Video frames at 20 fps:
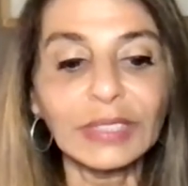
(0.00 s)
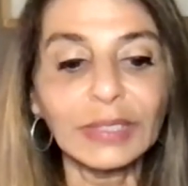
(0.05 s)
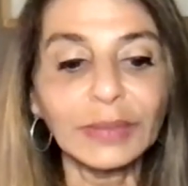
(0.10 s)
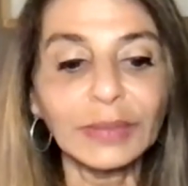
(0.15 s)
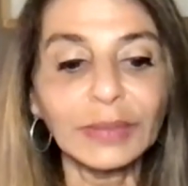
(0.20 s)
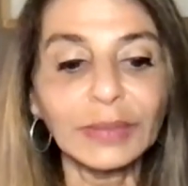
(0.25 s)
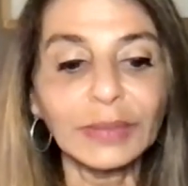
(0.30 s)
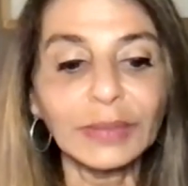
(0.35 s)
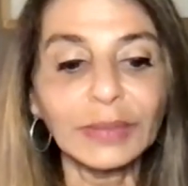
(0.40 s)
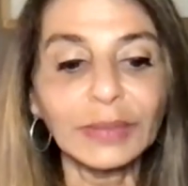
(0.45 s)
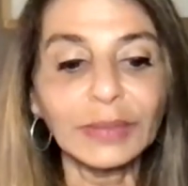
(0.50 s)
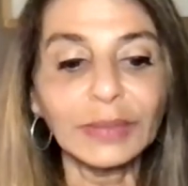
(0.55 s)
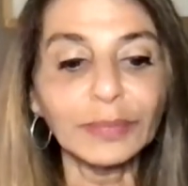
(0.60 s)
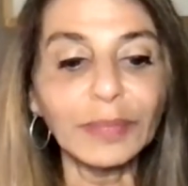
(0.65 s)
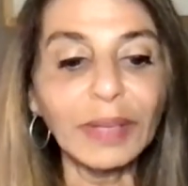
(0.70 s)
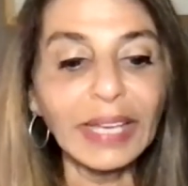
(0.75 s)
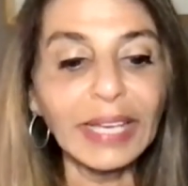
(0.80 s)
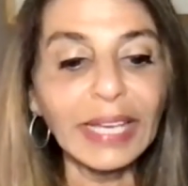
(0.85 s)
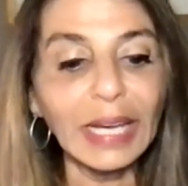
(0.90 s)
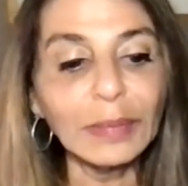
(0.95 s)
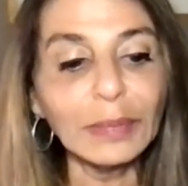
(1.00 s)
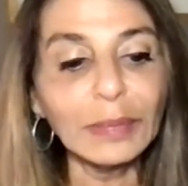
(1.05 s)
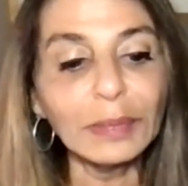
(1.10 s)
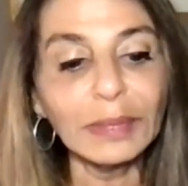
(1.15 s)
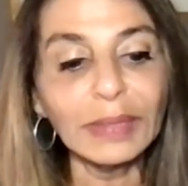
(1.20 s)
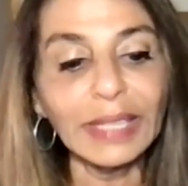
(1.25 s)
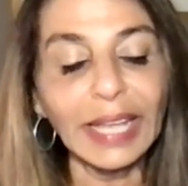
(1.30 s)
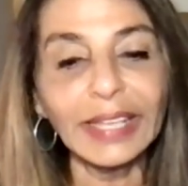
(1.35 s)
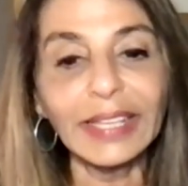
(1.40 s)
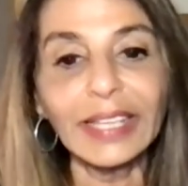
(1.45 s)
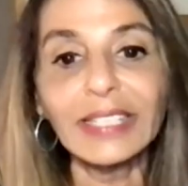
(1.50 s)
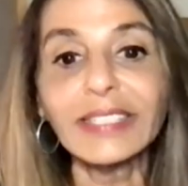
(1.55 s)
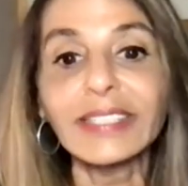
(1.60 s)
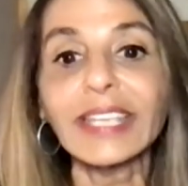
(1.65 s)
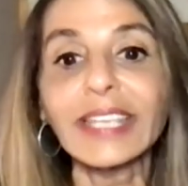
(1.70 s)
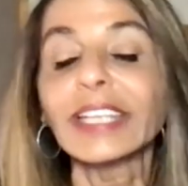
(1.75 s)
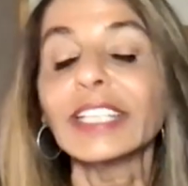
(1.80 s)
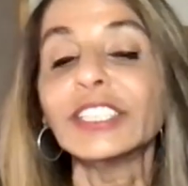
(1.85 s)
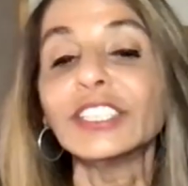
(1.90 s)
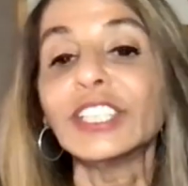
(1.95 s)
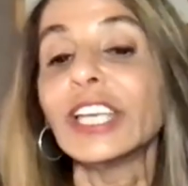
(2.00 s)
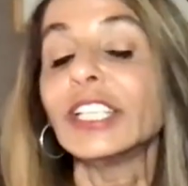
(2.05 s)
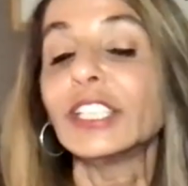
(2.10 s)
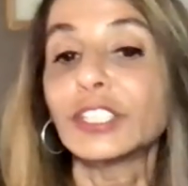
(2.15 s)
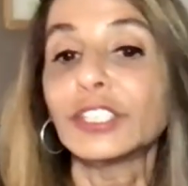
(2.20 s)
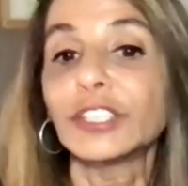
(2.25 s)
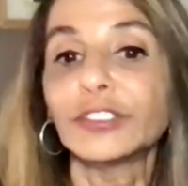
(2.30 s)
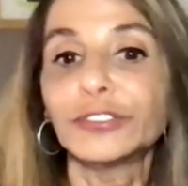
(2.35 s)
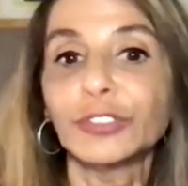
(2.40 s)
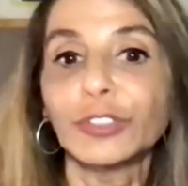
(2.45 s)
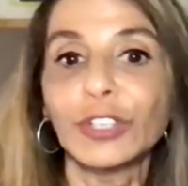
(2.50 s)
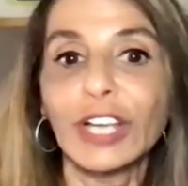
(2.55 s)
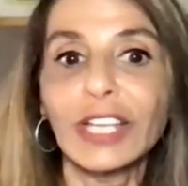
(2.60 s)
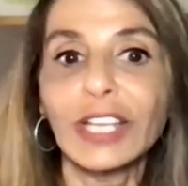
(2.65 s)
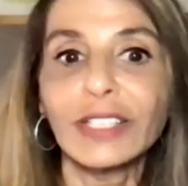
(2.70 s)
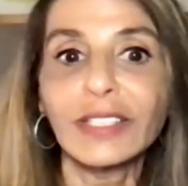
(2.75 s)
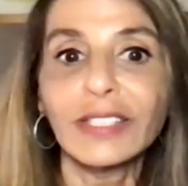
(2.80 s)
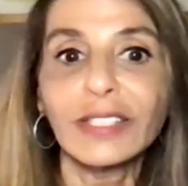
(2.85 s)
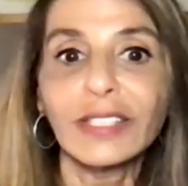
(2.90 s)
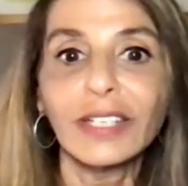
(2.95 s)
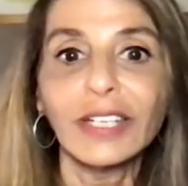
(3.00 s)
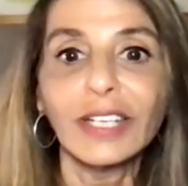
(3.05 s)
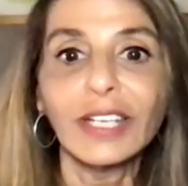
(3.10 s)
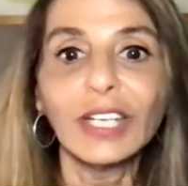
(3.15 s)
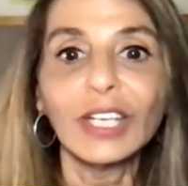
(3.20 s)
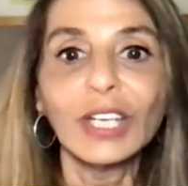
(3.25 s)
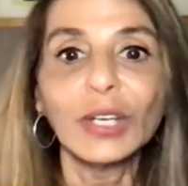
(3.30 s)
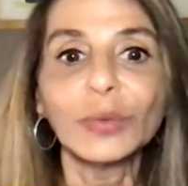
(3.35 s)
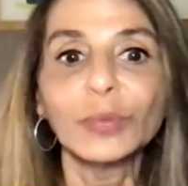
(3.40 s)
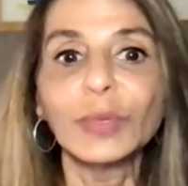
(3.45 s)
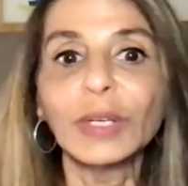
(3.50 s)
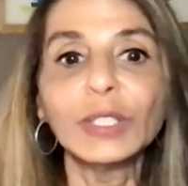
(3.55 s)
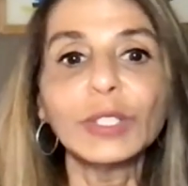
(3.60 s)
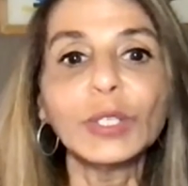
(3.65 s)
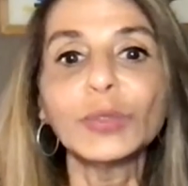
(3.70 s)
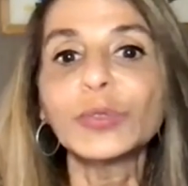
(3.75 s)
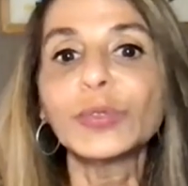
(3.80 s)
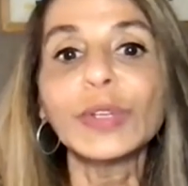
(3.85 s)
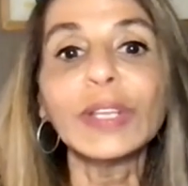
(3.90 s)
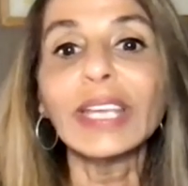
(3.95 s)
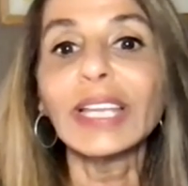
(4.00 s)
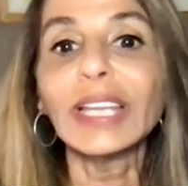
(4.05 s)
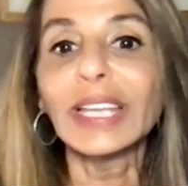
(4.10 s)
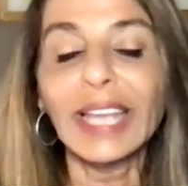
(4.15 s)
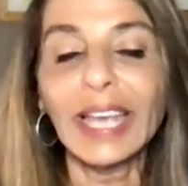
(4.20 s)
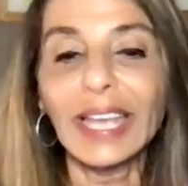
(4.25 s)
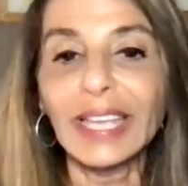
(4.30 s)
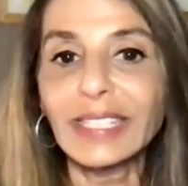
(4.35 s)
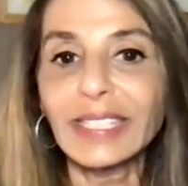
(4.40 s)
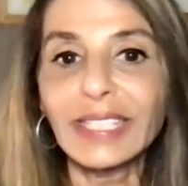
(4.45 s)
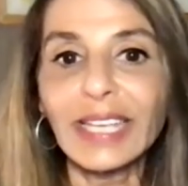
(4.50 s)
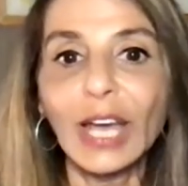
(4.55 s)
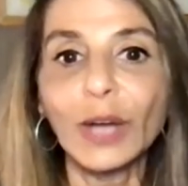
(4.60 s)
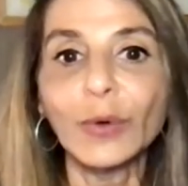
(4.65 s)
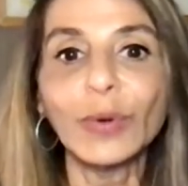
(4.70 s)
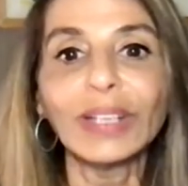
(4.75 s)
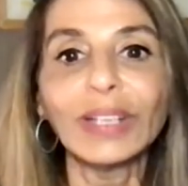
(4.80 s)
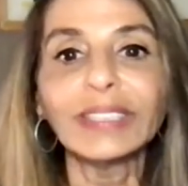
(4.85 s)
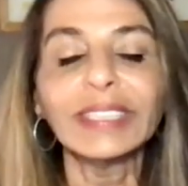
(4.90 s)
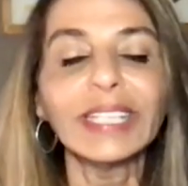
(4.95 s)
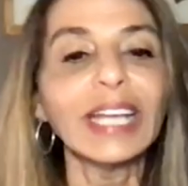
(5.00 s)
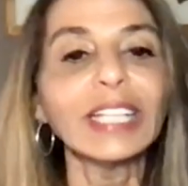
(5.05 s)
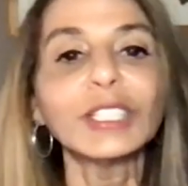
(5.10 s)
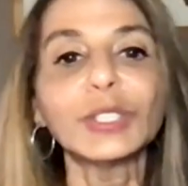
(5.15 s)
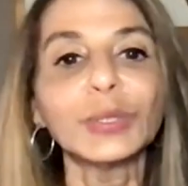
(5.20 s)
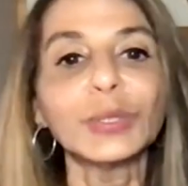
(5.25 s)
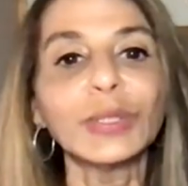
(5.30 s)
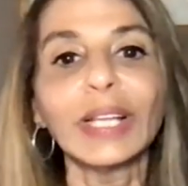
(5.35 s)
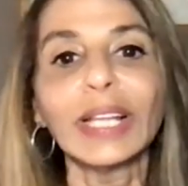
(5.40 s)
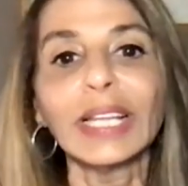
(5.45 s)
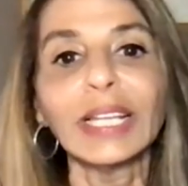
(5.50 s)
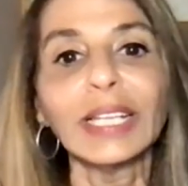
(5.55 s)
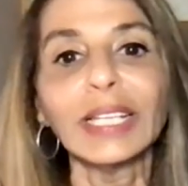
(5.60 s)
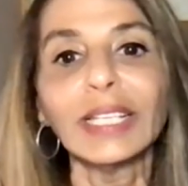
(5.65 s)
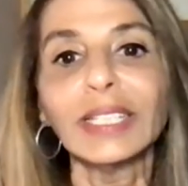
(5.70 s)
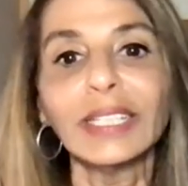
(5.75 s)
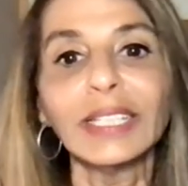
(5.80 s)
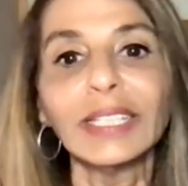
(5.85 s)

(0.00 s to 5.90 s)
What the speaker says: become like a second nature for us. We don't realize how unnatural